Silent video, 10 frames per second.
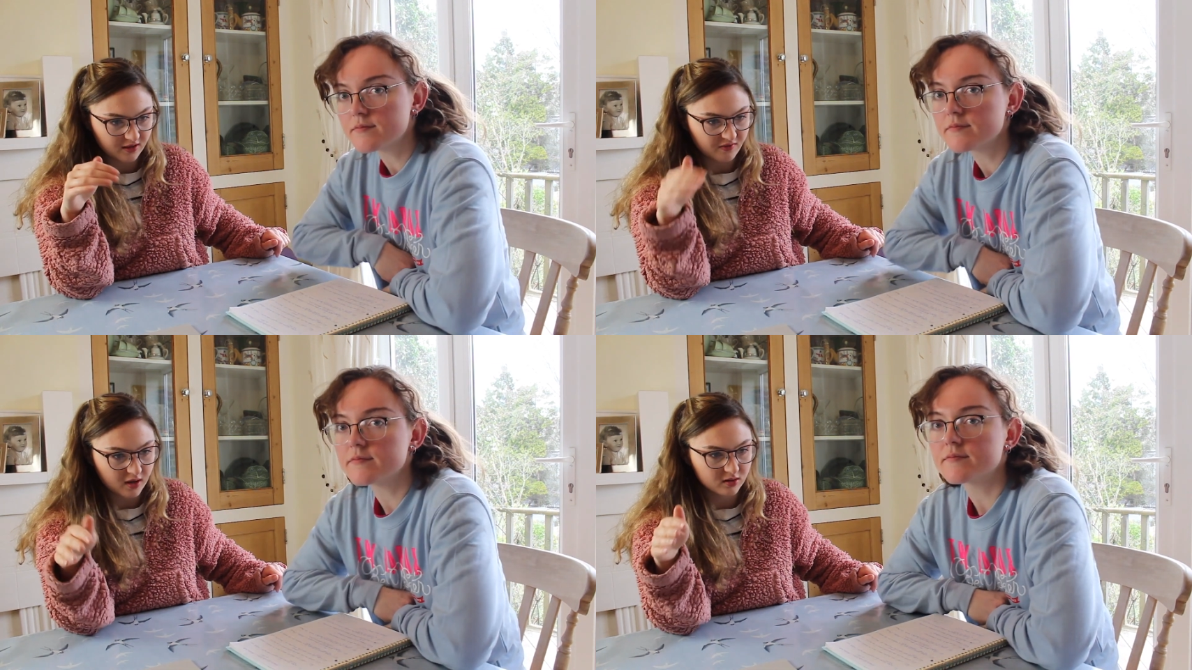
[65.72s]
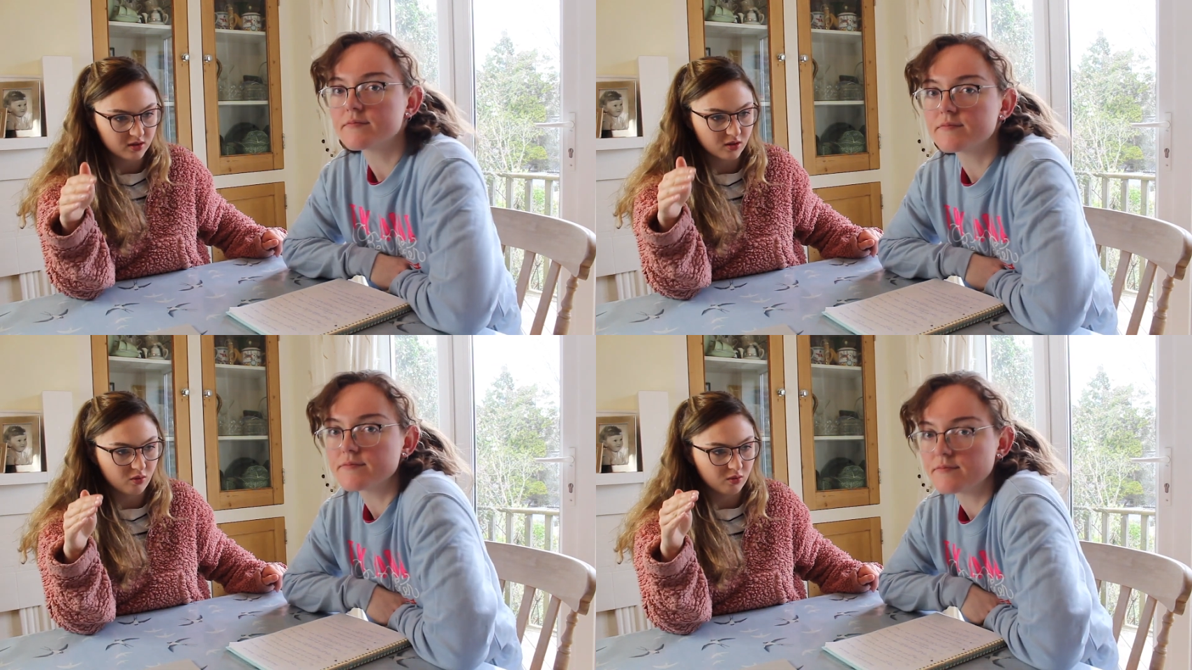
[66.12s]
Speaker 1: in advance
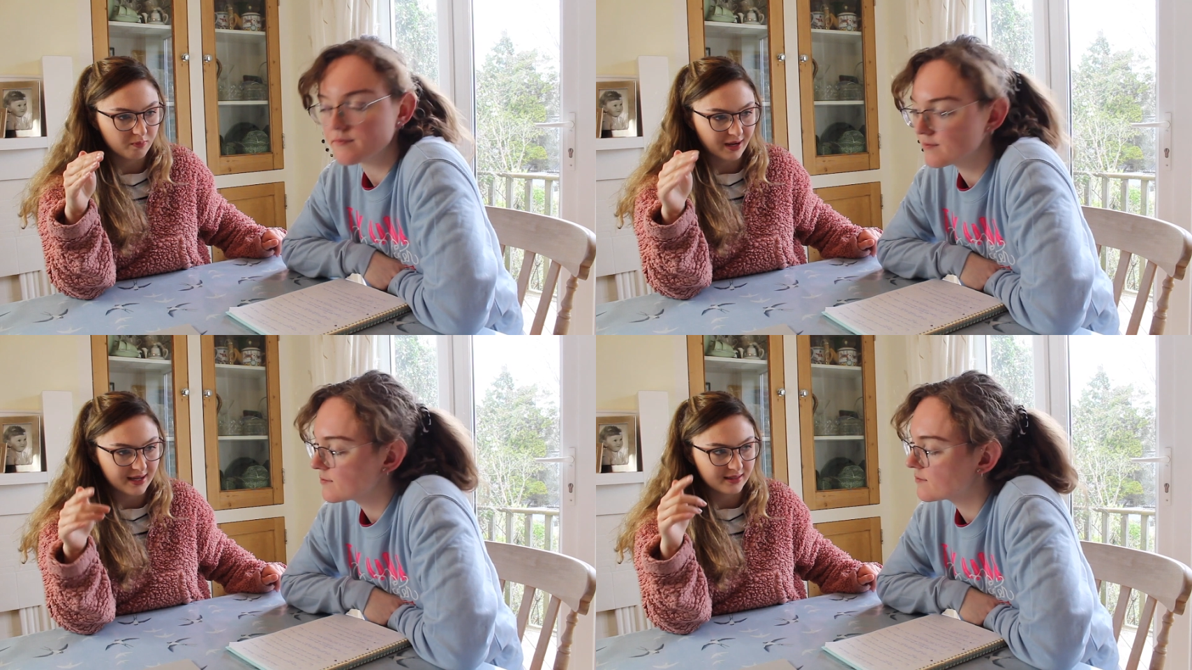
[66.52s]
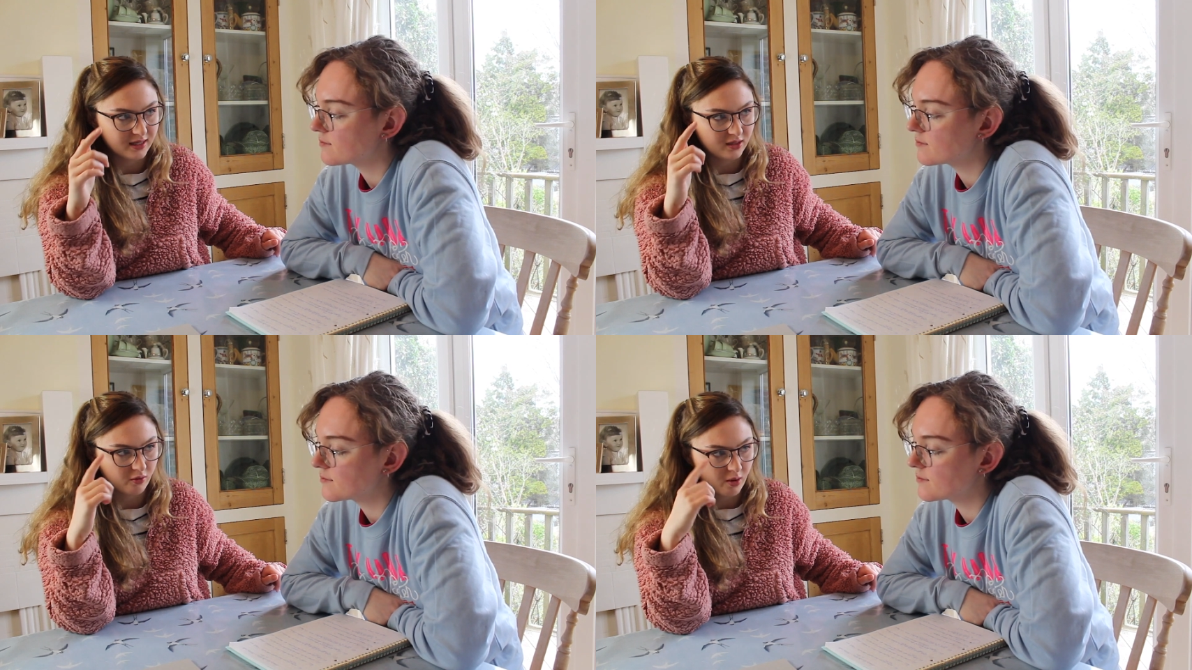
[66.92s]
so you can plan
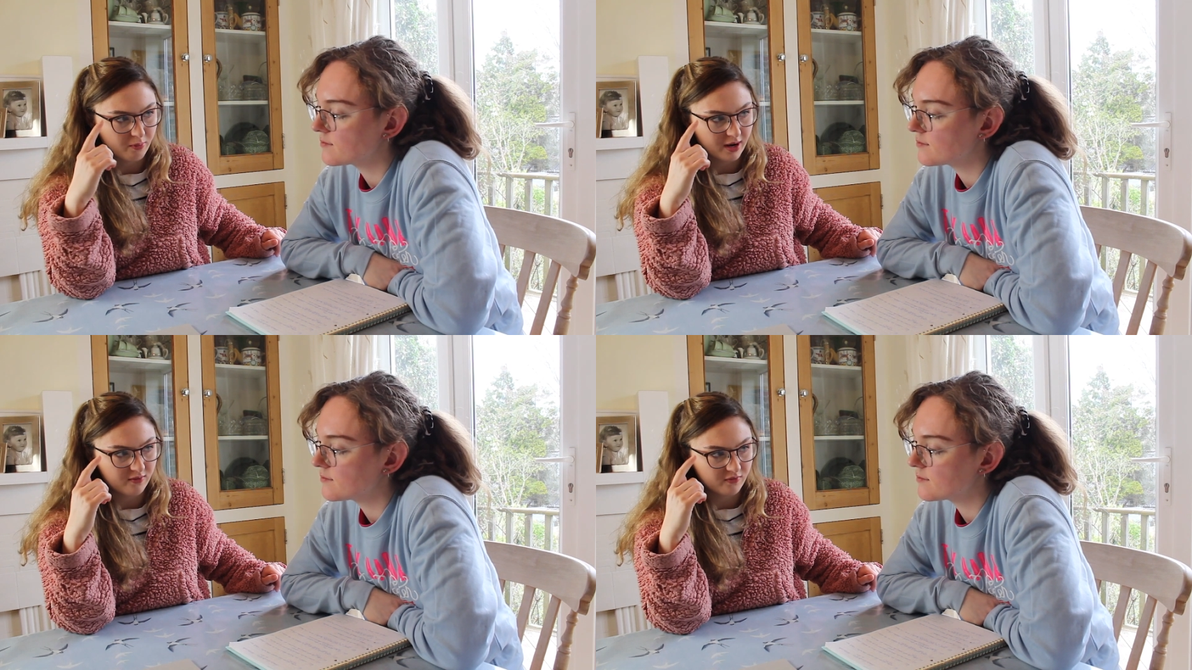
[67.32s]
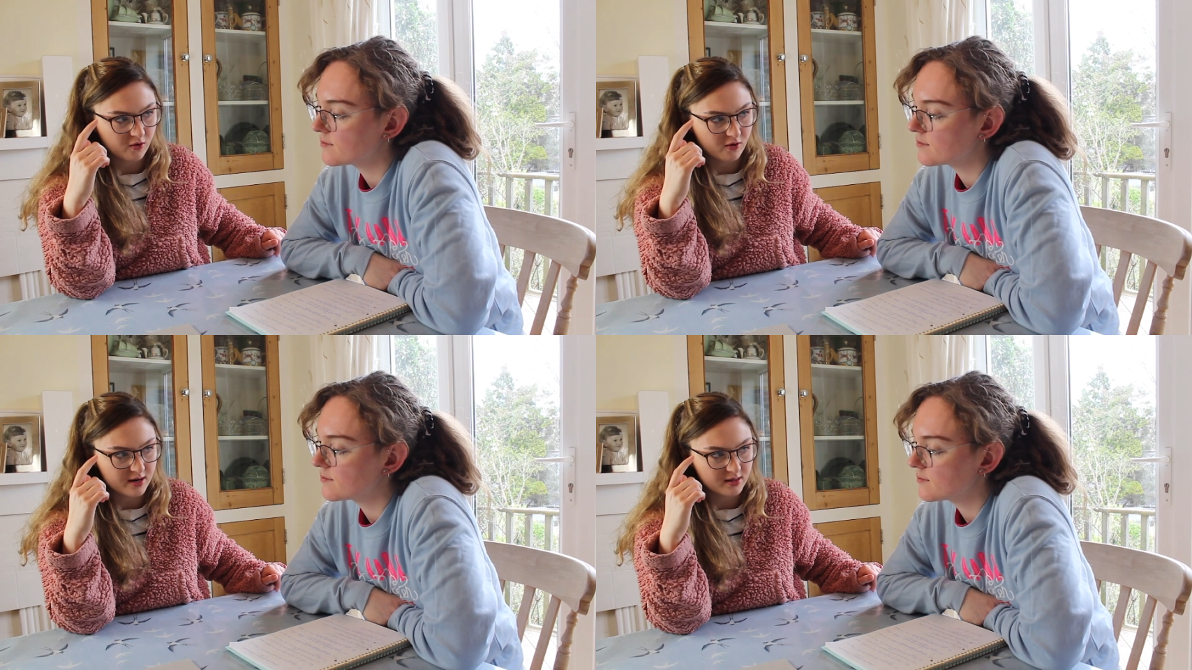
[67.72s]
in your own brain
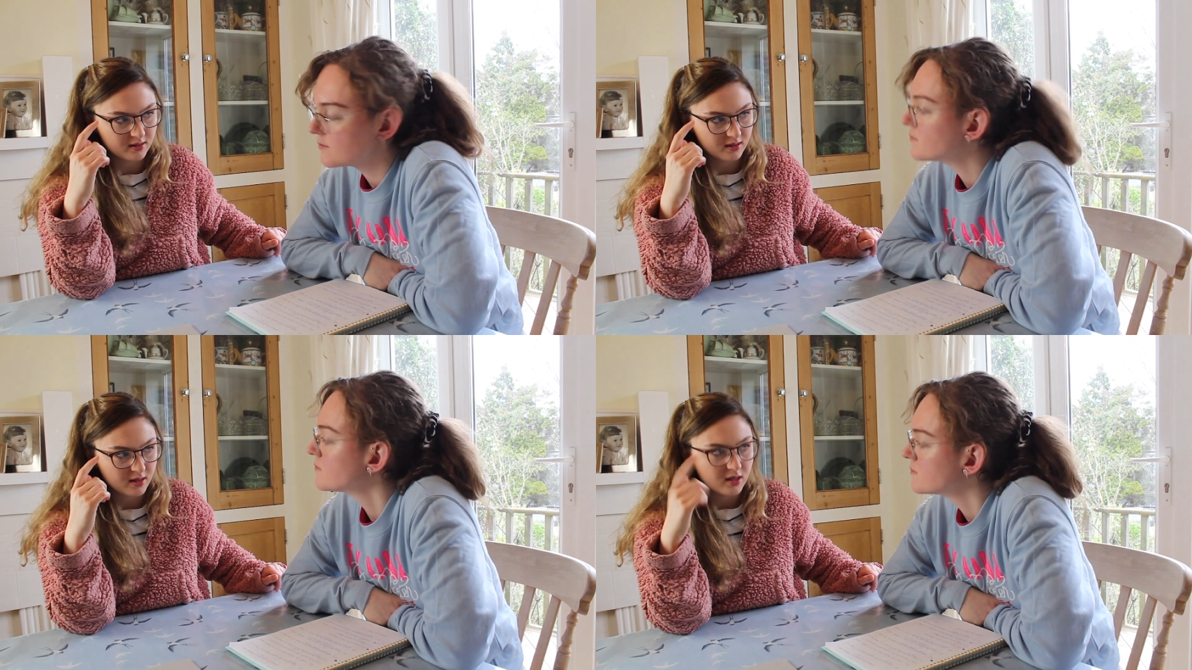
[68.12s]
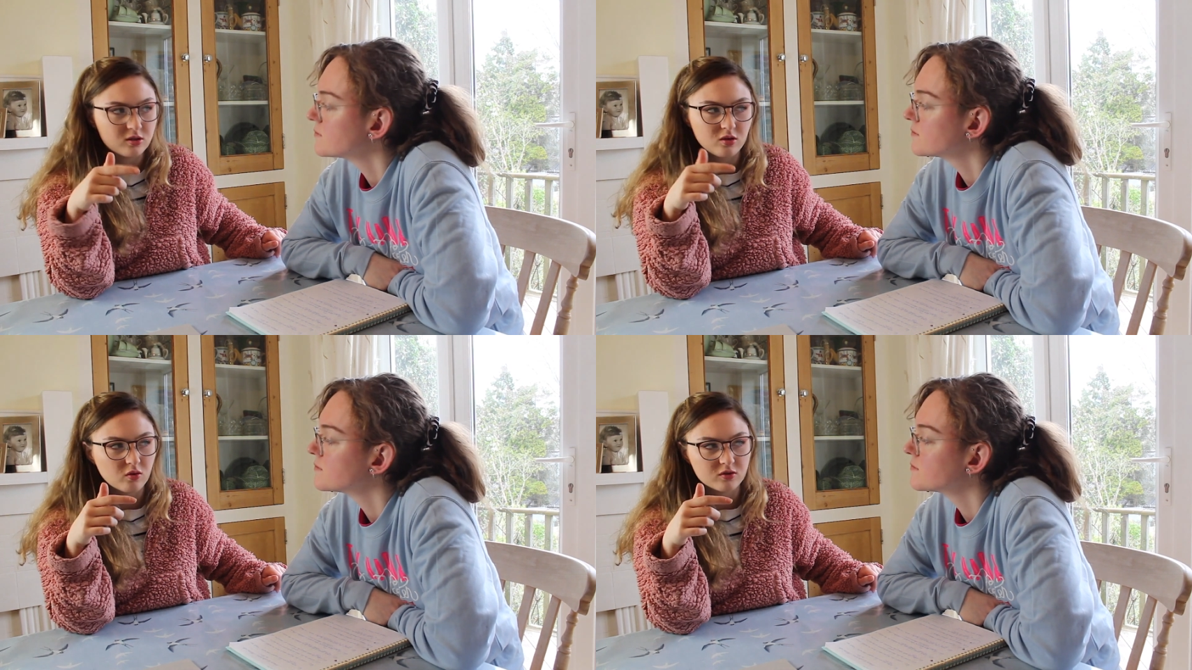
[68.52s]
for it. Mm-hmm. So
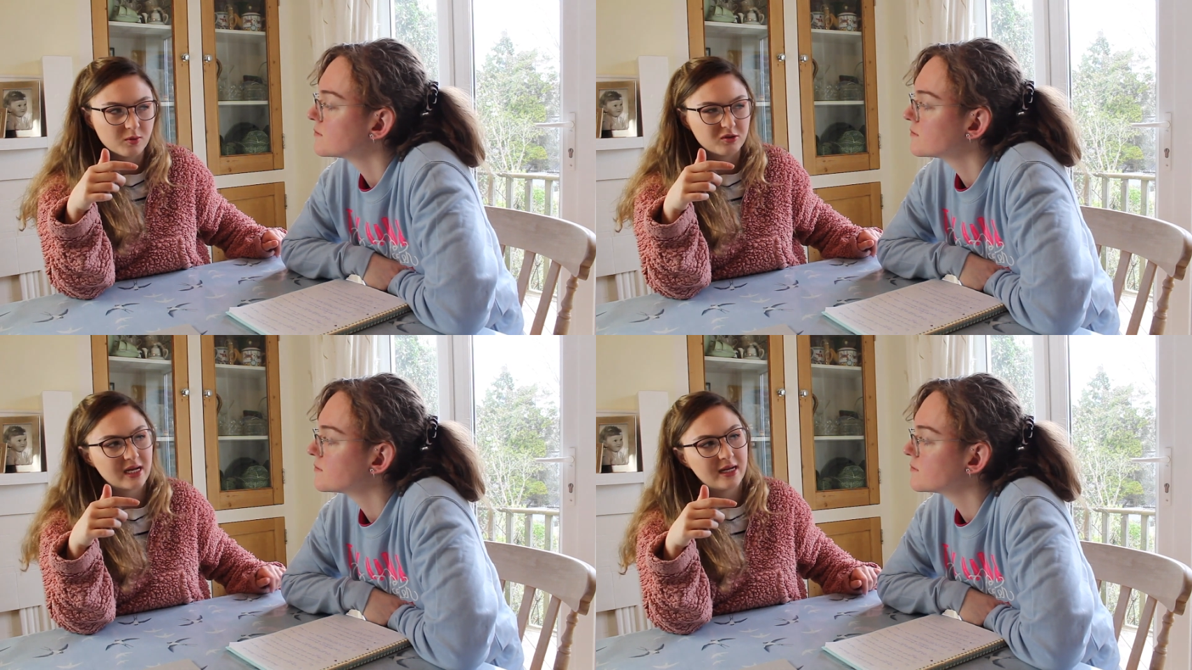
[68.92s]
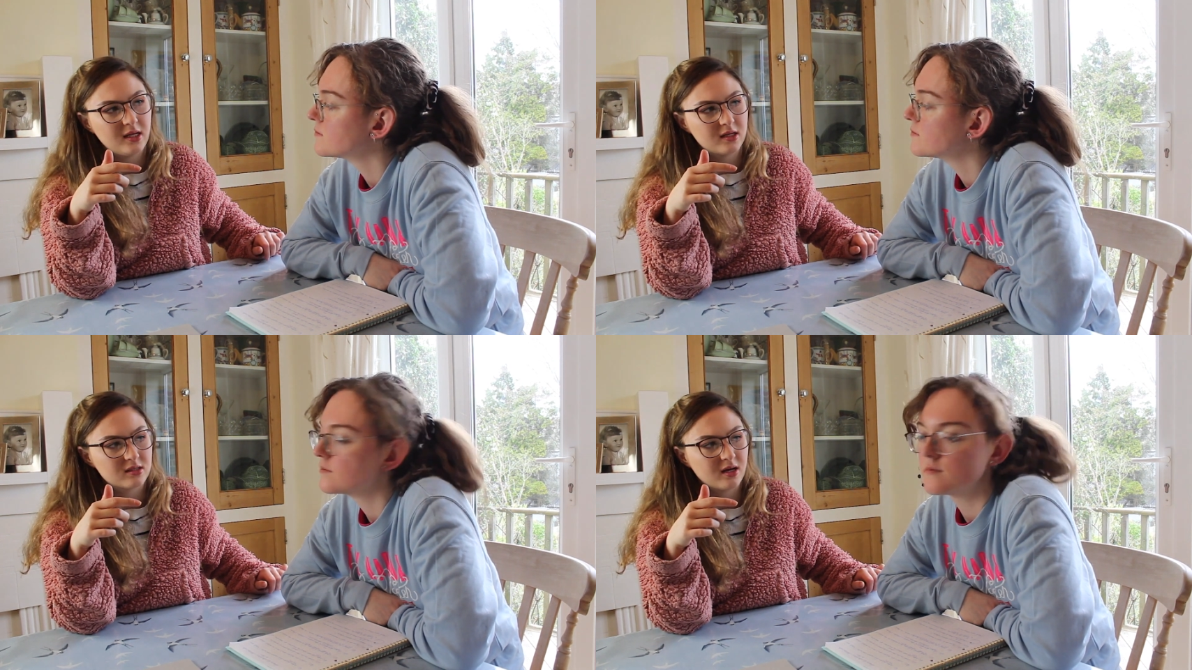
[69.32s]
you're not
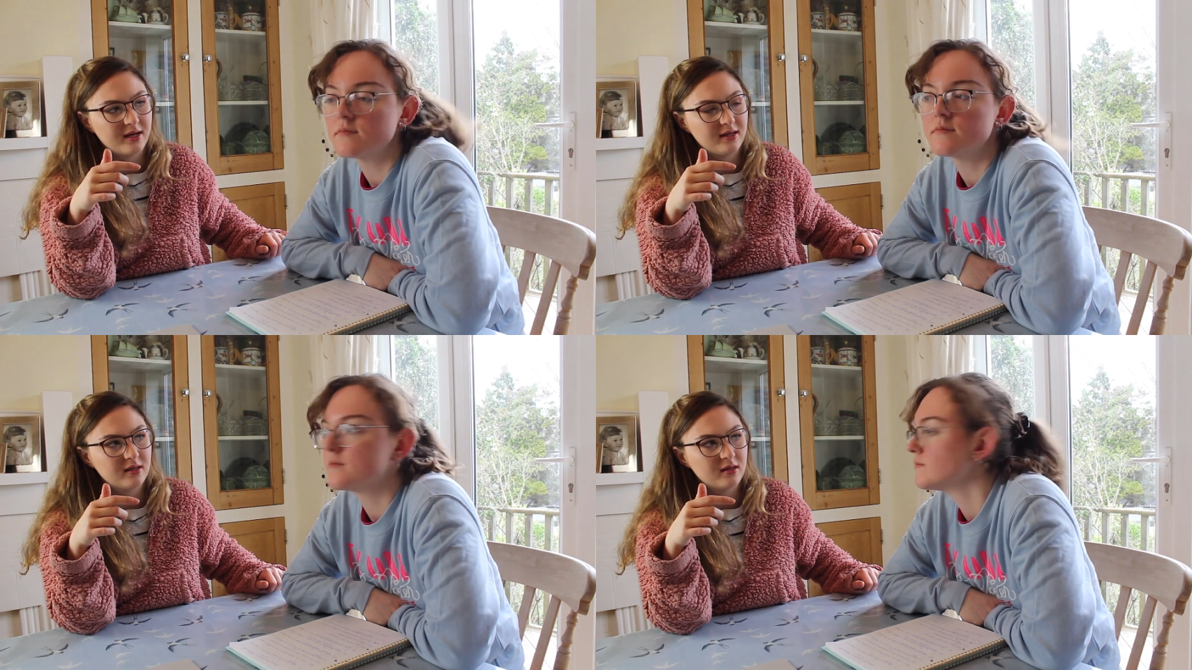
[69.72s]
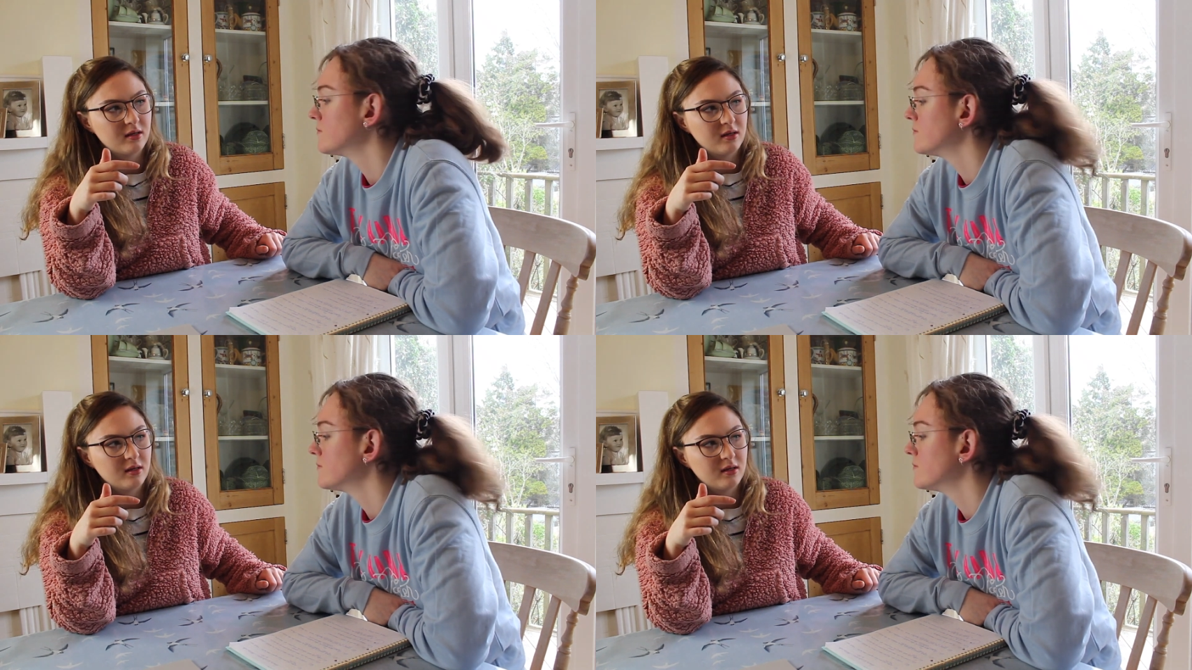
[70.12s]
spontaneous, like, mm-mm.